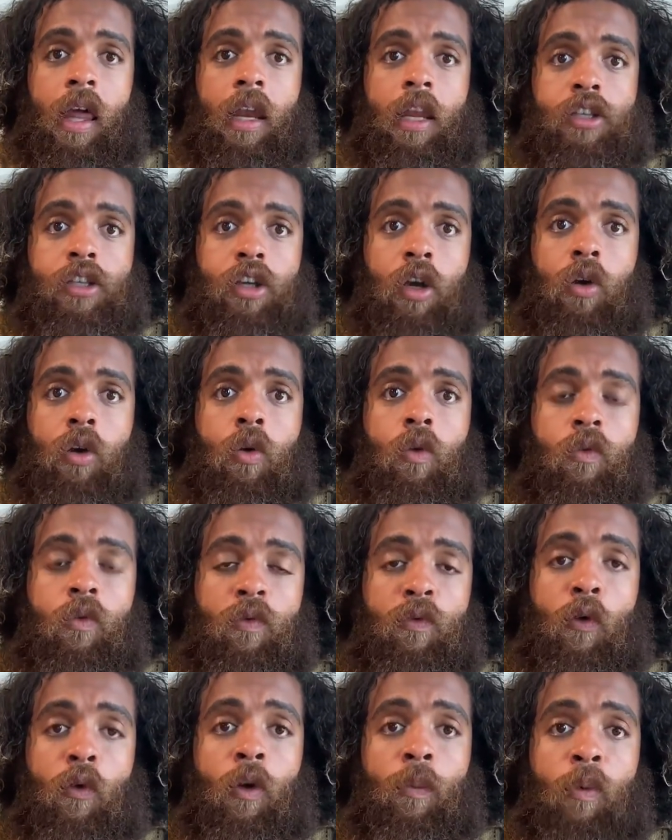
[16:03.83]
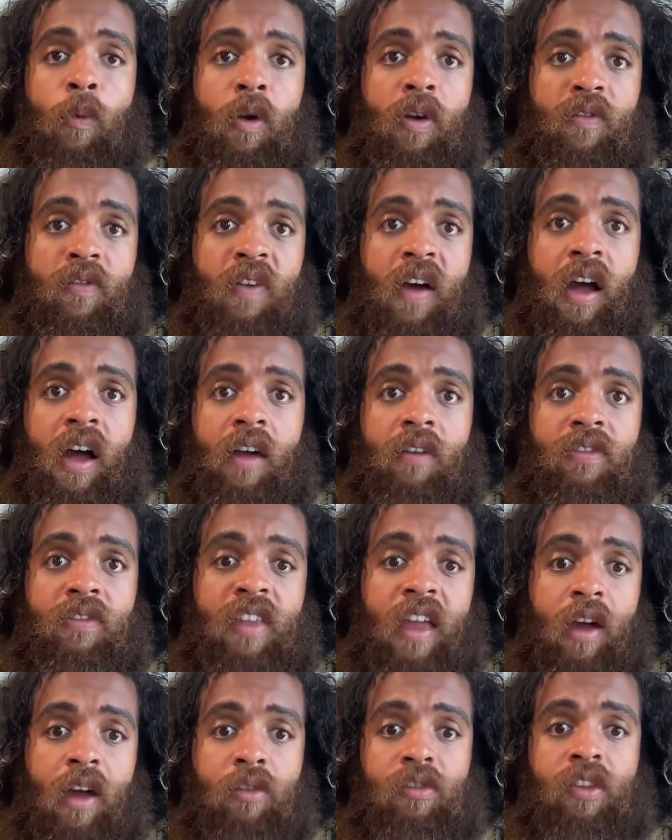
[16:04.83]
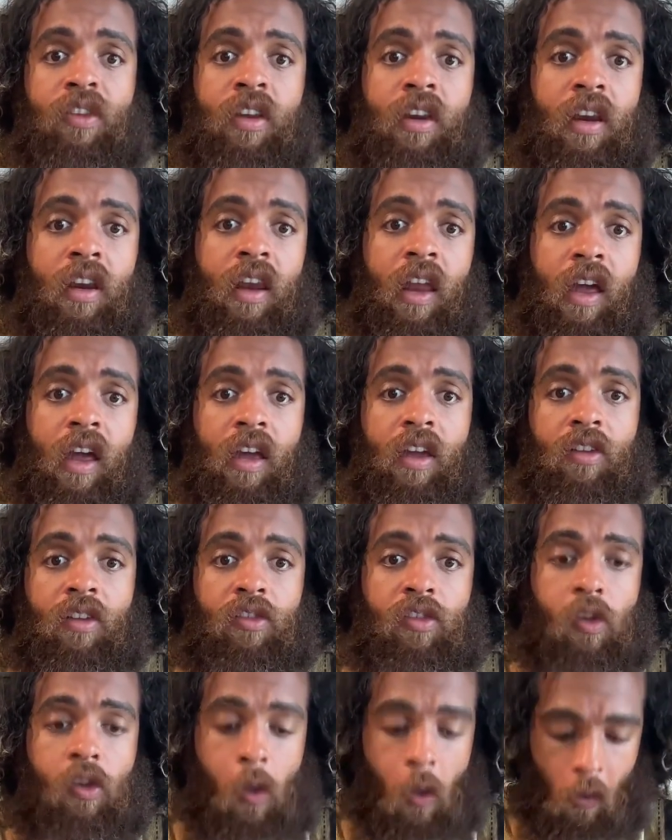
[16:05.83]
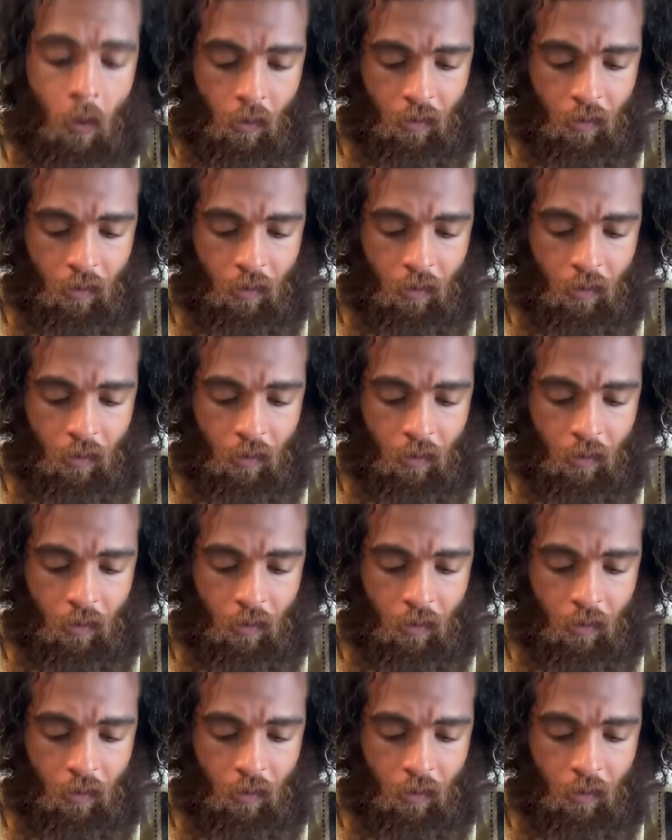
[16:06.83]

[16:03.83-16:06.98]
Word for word: Holly Joe. 4.5 thousand likes.